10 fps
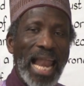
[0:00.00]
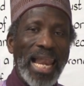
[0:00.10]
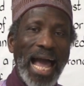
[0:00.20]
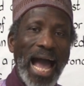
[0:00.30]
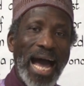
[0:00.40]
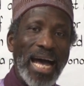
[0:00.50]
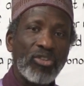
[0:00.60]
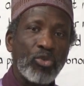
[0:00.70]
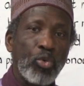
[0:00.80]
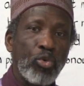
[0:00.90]
al
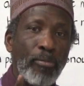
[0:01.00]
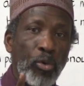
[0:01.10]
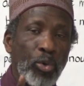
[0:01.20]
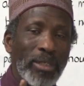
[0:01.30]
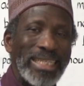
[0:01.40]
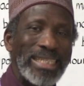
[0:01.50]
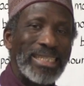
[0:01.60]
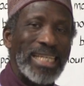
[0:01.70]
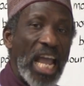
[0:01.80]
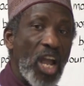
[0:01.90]
hasubu,
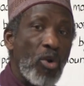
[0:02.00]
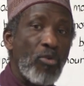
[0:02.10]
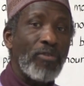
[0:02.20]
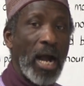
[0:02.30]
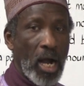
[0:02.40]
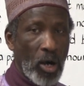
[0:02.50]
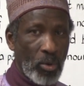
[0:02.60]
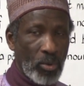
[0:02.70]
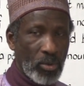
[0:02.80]
single vowel.